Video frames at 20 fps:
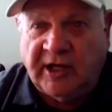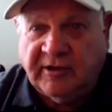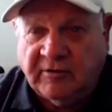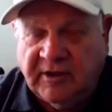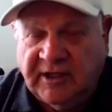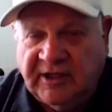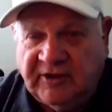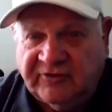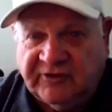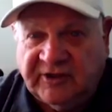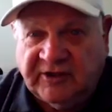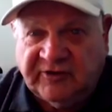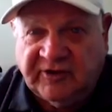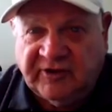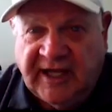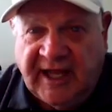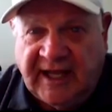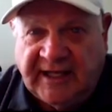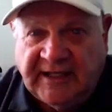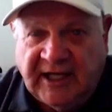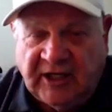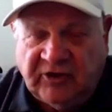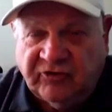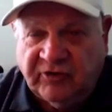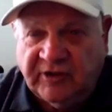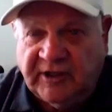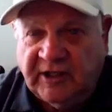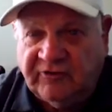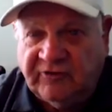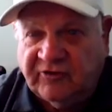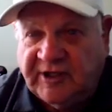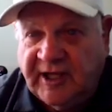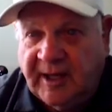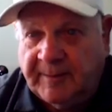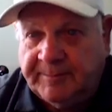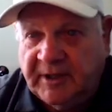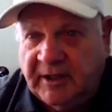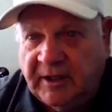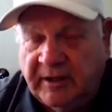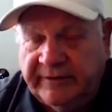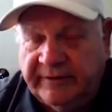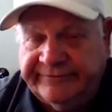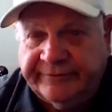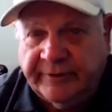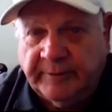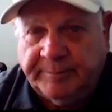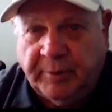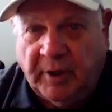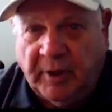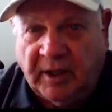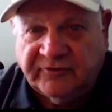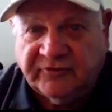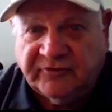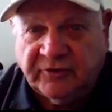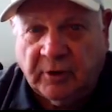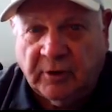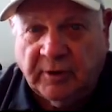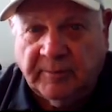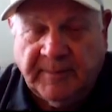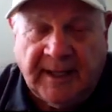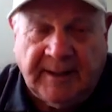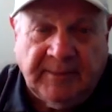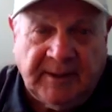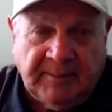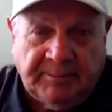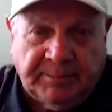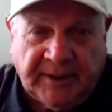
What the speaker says: degrees, things of that nature. They just happen to love football, so maybe